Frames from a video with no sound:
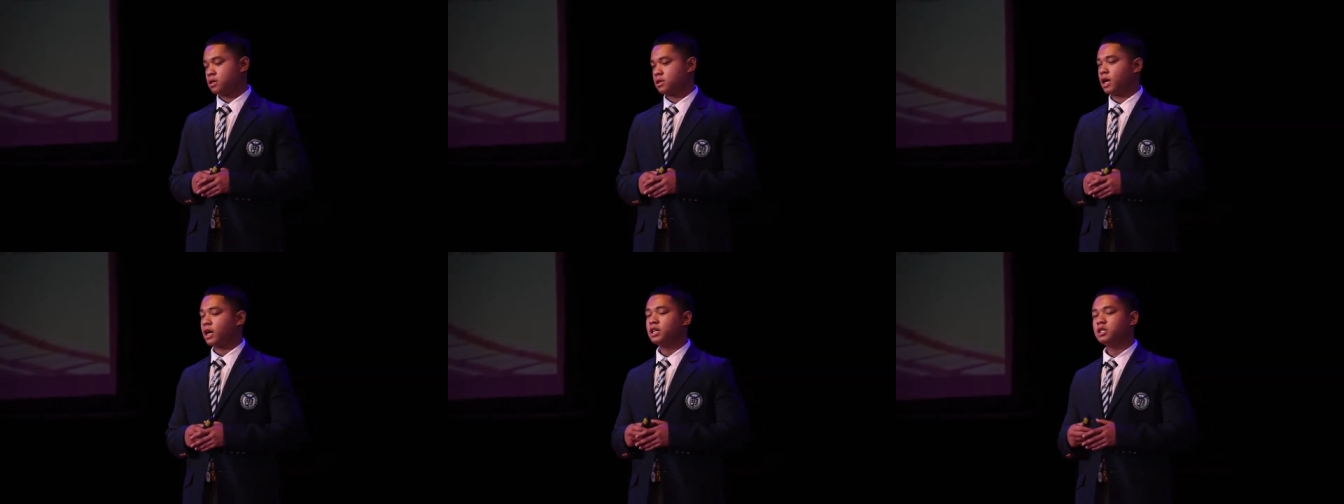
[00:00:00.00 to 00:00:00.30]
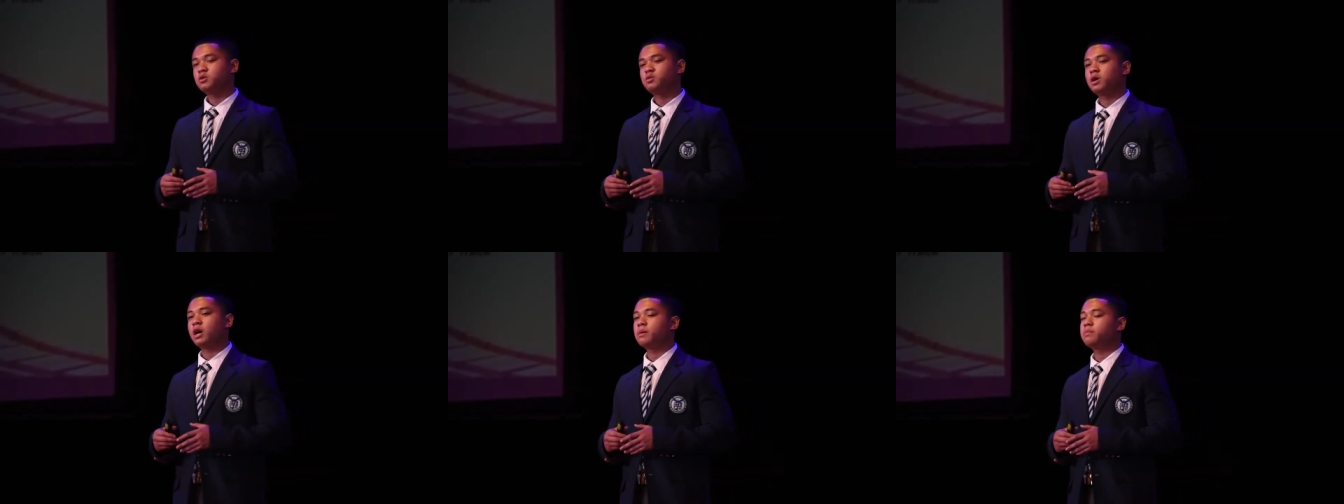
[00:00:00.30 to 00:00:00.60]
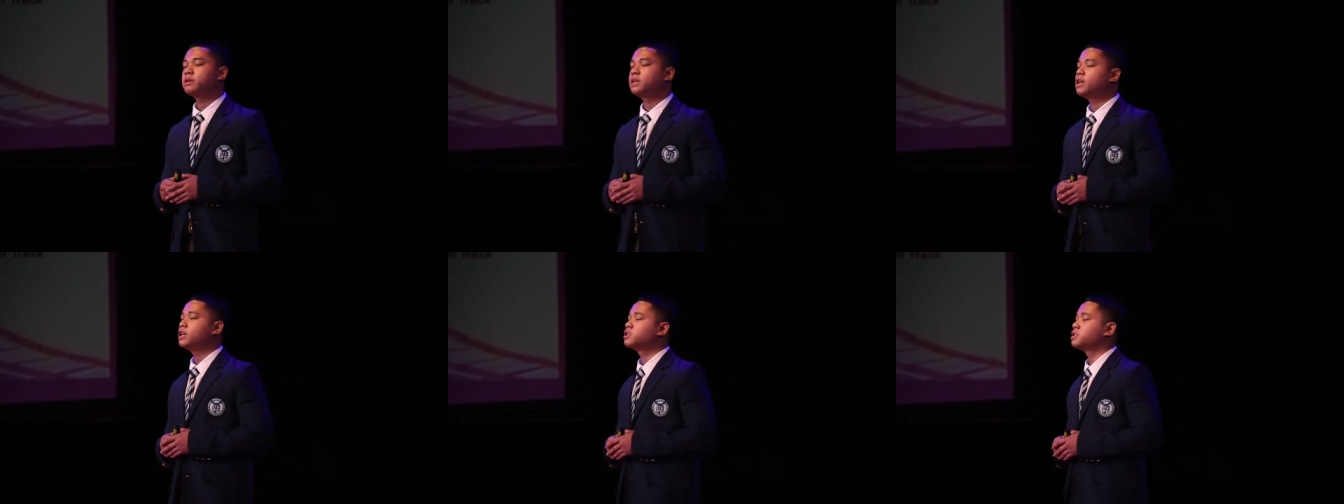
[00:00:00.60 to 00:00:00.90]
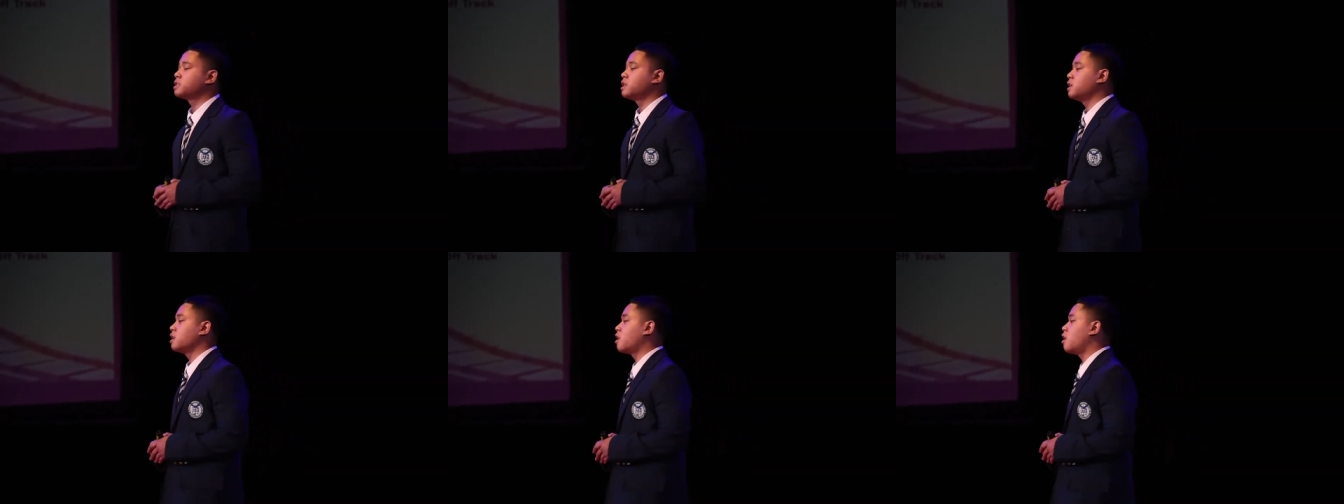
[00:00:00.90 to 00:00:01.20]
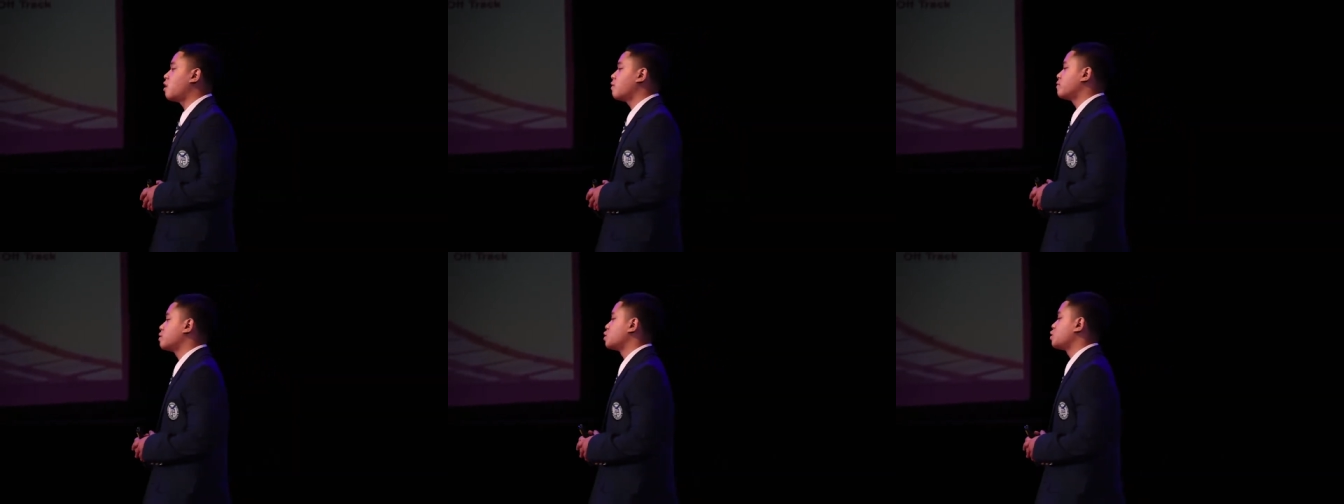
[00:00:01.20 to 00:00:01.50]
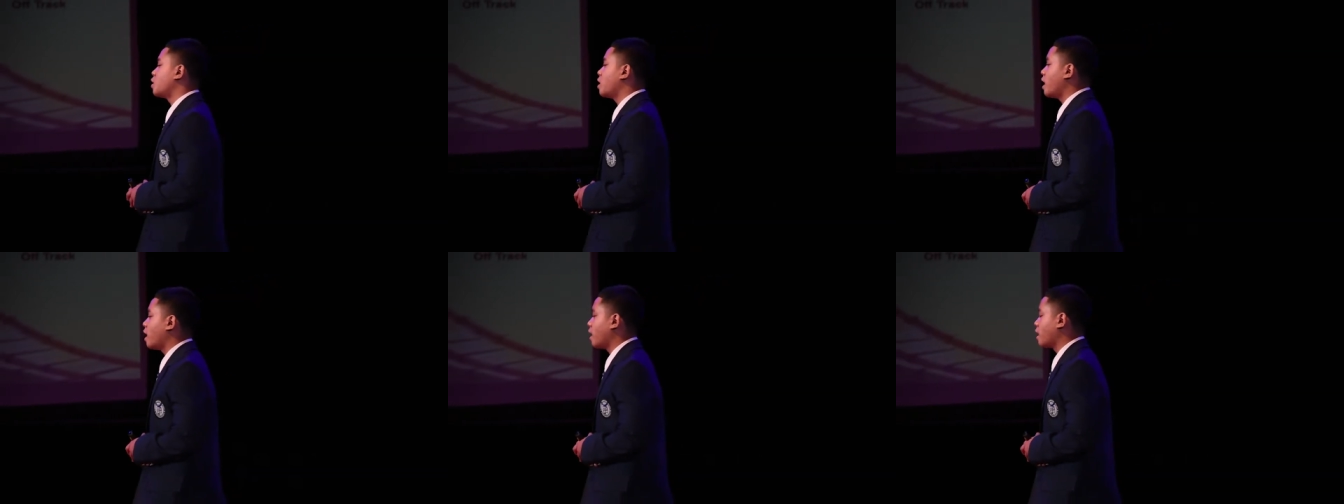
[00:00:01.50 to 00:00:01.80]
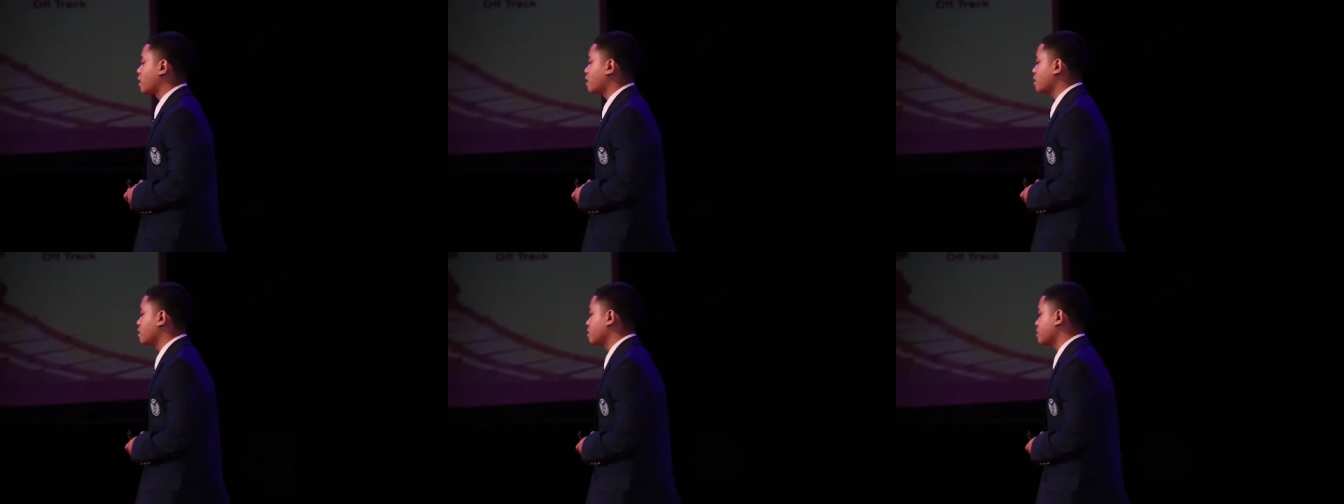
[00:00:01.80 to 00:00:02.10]
That is when I began to get off
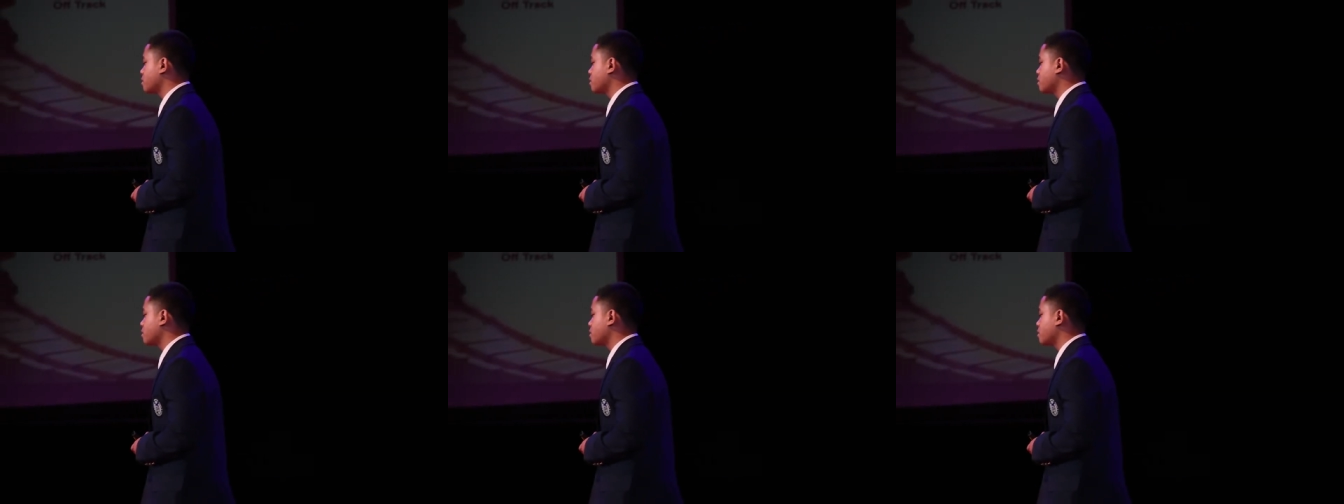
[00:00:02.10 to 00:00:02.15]
track.